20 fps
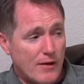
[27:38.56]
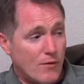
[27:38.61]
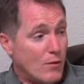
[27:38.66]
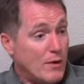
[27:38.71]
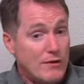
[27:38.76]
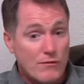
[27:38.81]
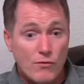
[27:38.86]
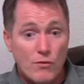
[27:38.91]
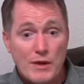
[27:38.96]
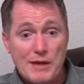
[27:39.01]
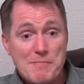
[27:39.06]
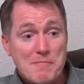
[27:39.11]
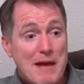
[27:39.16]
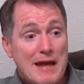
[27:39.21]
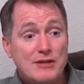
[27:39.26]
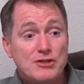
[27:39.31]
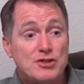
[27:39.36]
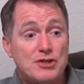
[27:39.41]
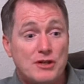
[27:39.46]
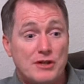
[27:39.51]
We, we
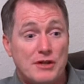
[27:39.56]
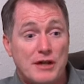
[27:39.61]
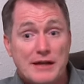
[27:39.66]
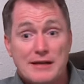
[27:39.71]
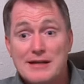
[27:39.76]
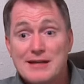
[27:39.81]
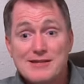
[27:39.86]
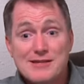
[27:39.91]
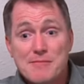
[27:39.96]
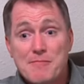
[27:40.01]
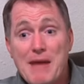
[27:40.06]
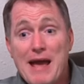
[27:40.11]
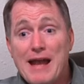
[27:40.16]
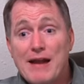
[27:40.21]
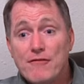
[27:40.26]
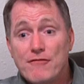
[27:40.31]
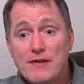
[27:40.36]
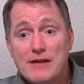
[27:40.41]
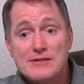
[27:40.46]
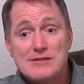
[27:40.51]
mentioned it. Does it
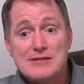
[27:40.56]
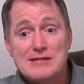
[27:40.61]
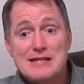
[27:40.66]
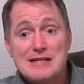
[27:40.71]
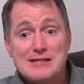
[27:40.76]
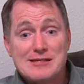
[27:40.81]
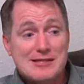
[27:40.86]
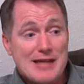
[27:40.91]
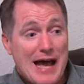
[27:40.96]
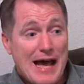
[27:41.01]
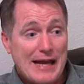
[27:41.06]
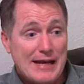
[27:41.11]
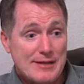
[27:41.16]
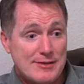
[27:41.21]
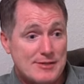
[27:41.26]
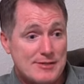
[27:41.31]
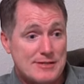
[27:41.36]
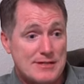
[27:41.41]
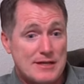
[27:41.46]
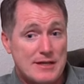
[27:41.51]
manifest
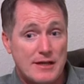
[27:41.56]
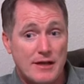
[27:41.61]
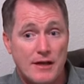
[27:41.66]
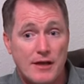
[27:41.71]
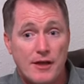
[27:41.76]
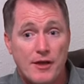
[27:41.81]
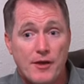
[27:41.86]
dishonesty?